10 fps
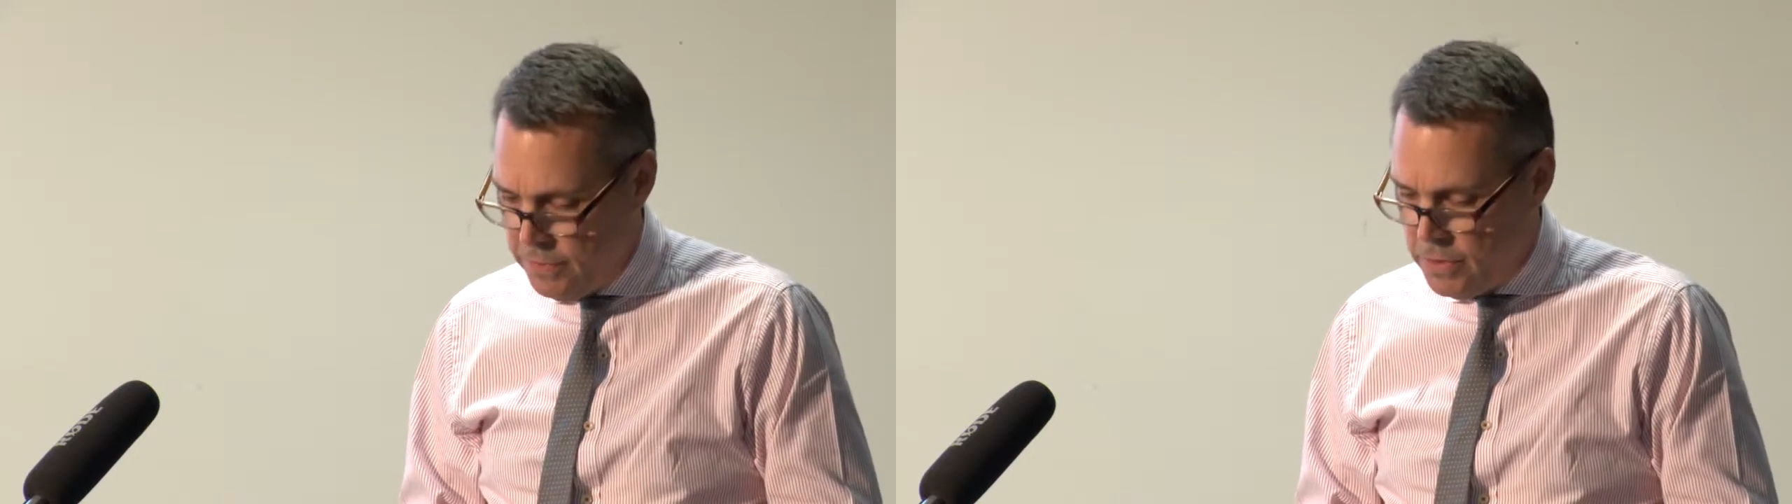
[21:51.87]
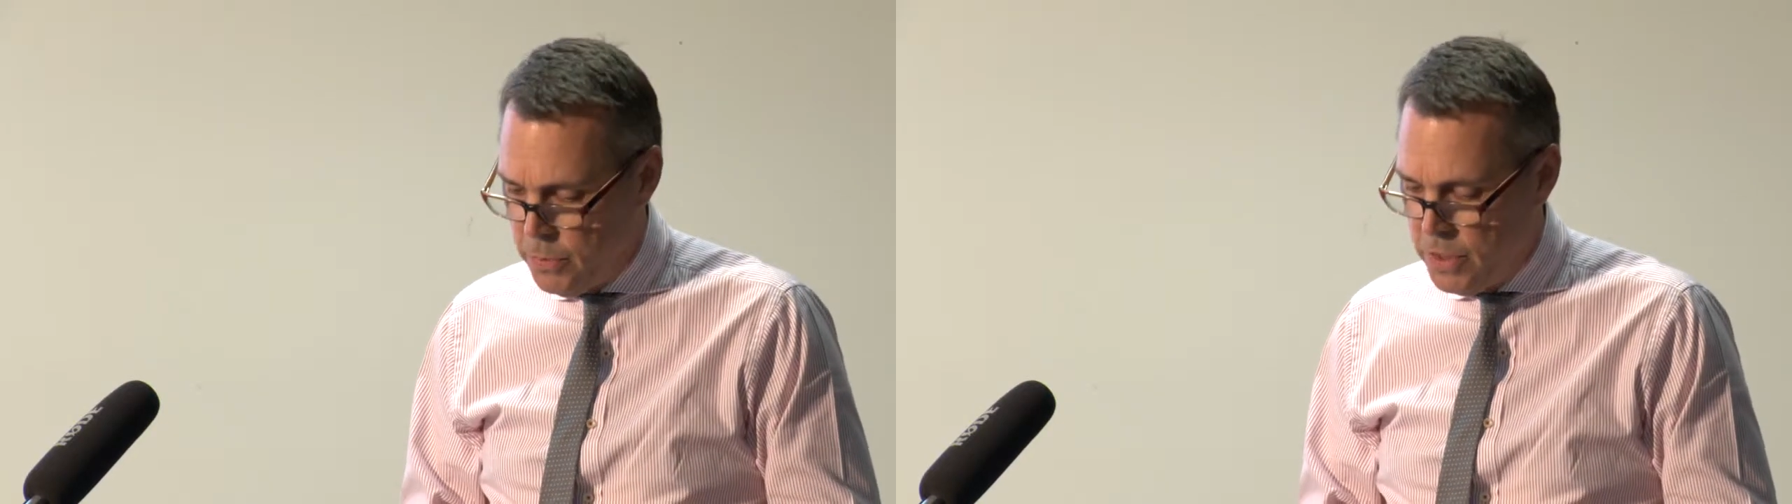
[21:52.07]

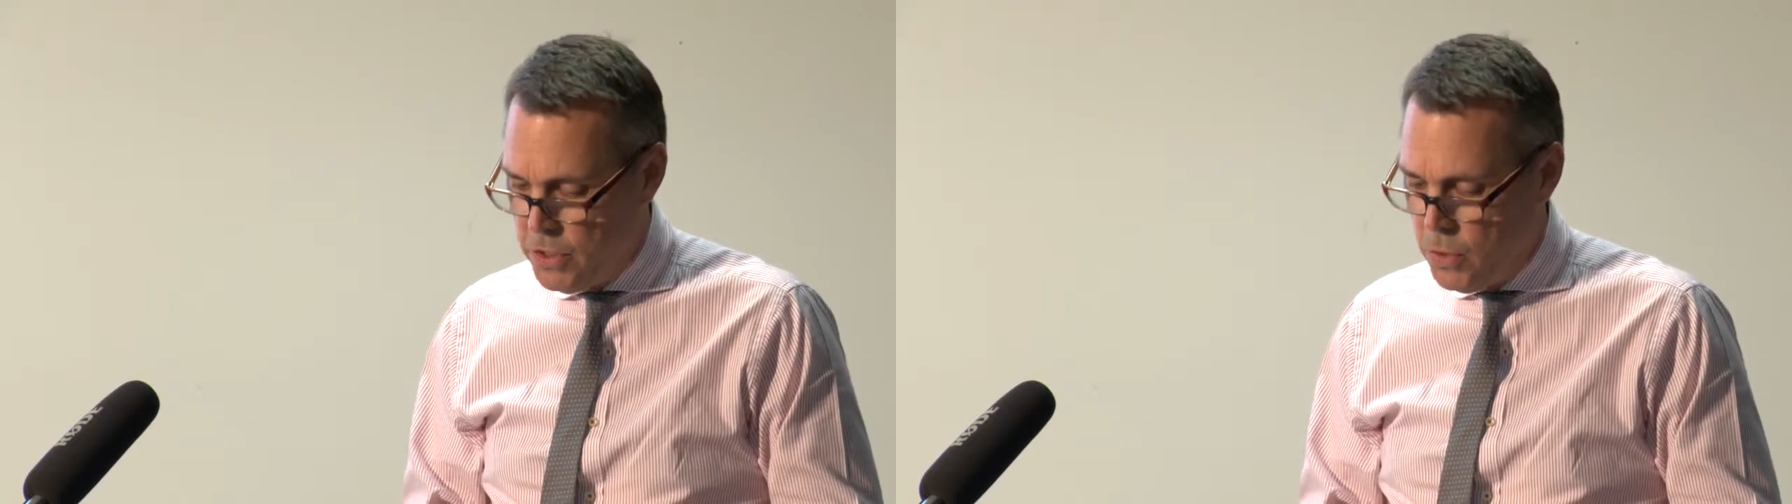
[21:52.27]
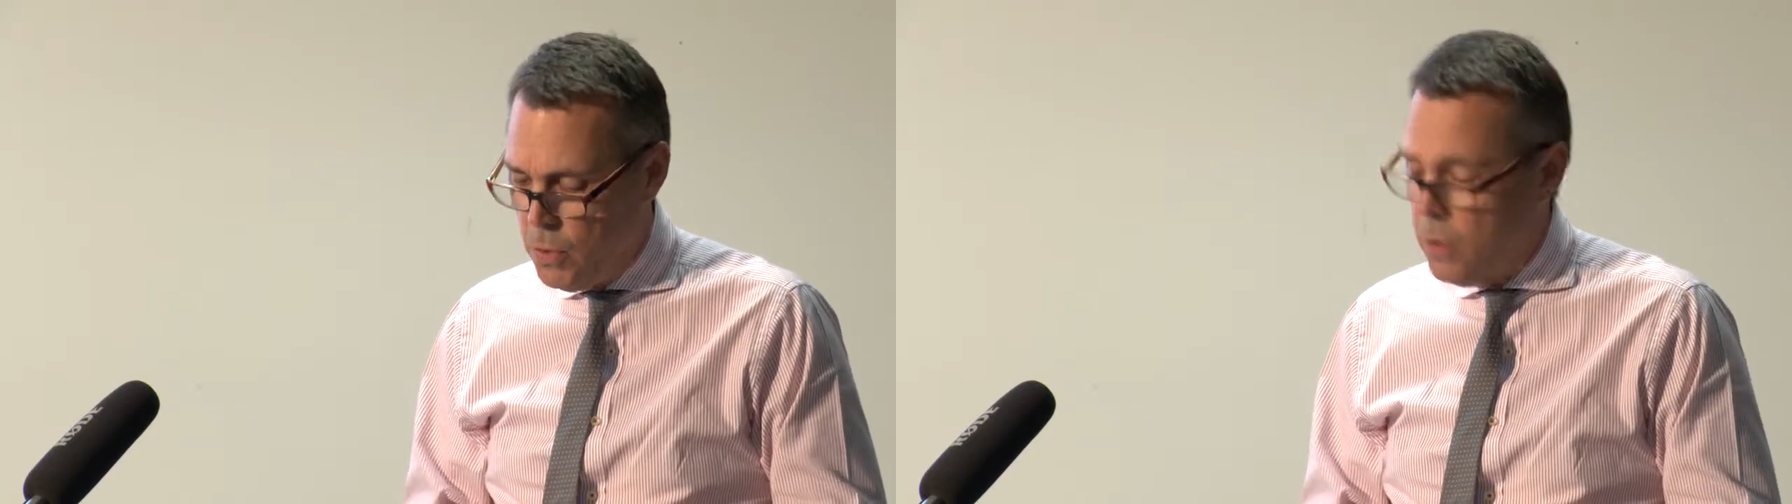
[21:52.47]
to
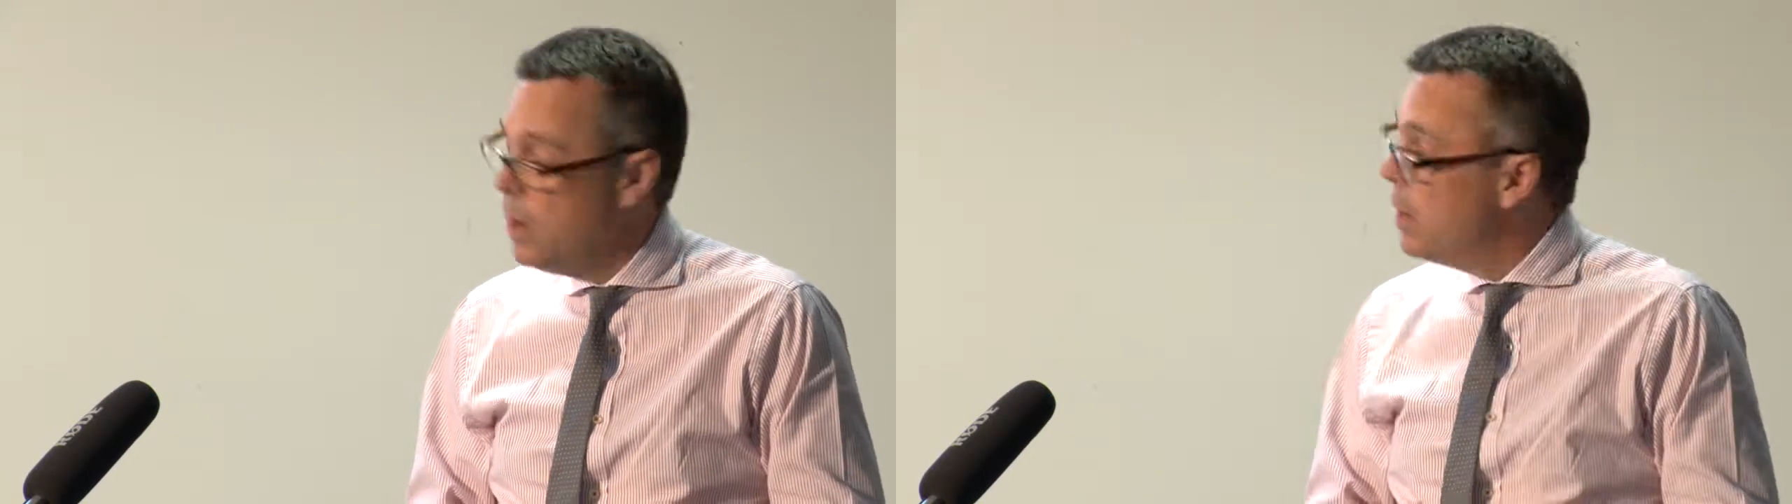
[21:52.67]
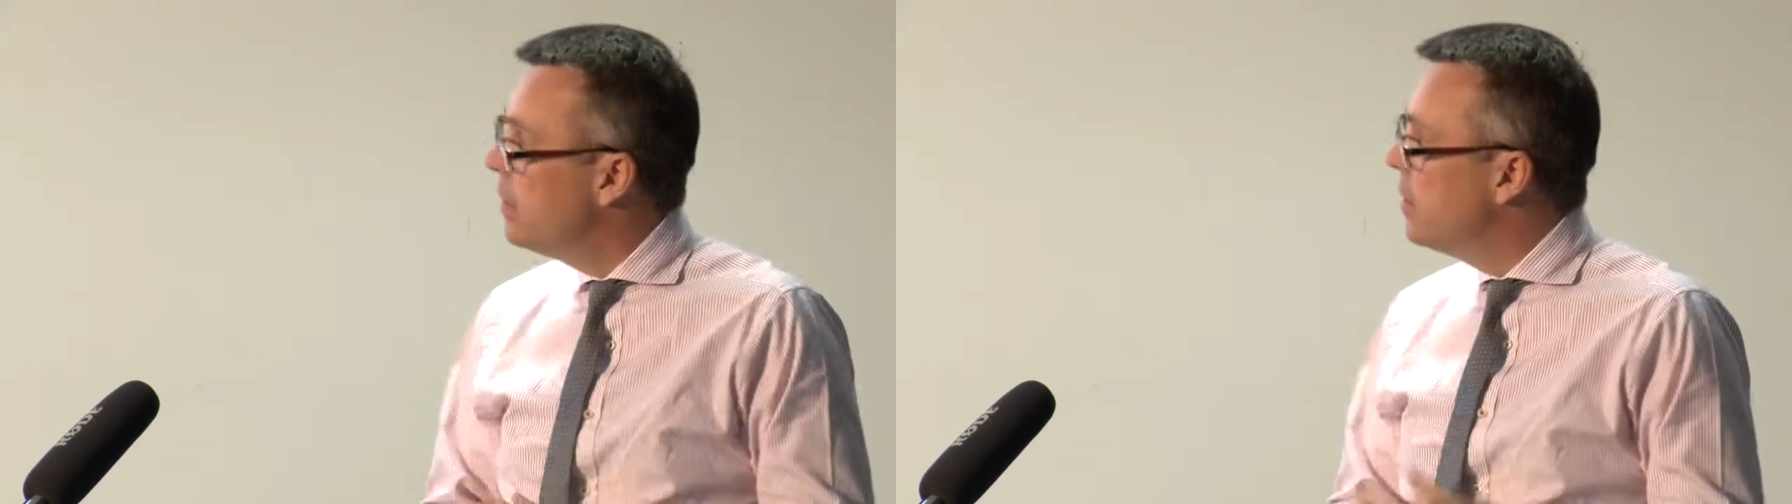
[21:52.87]
ensure
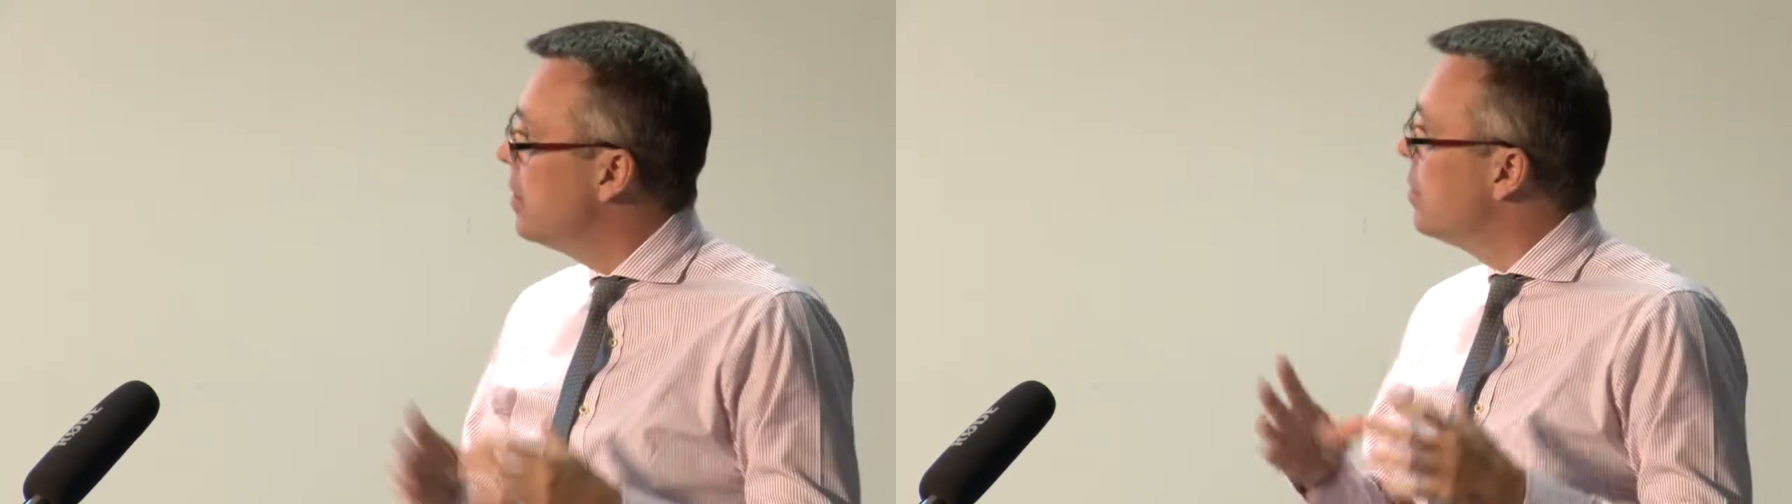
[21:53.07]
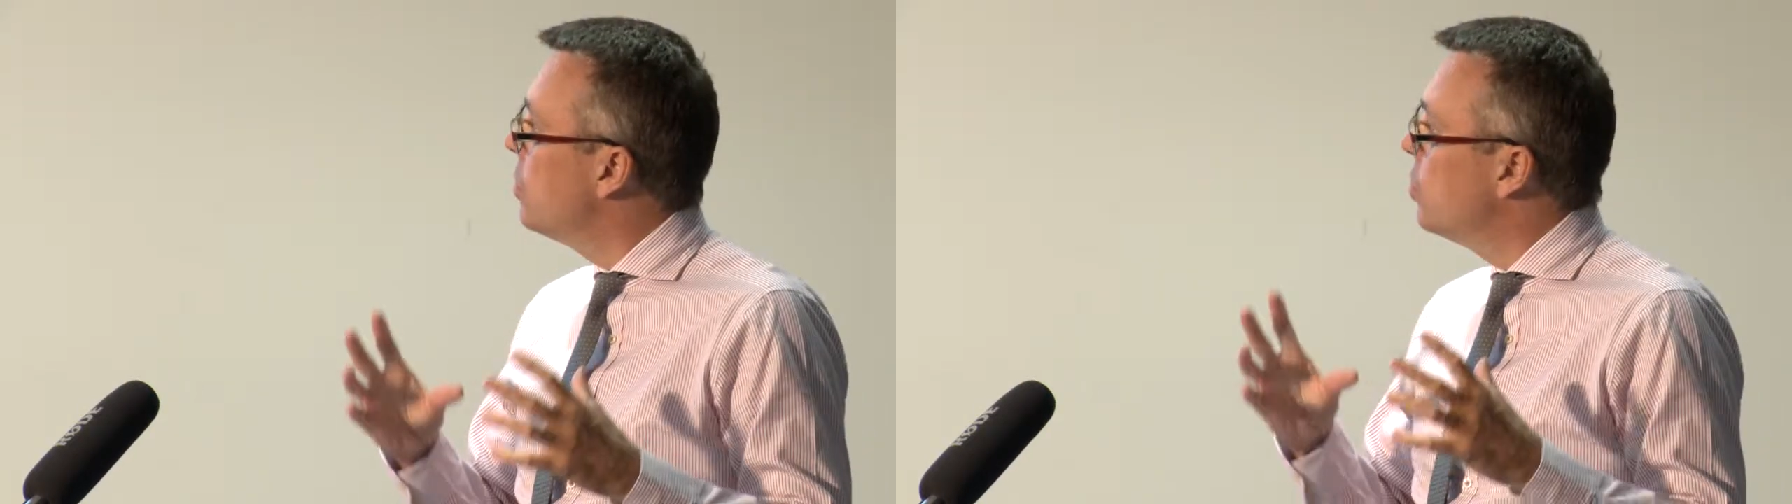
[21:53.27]
that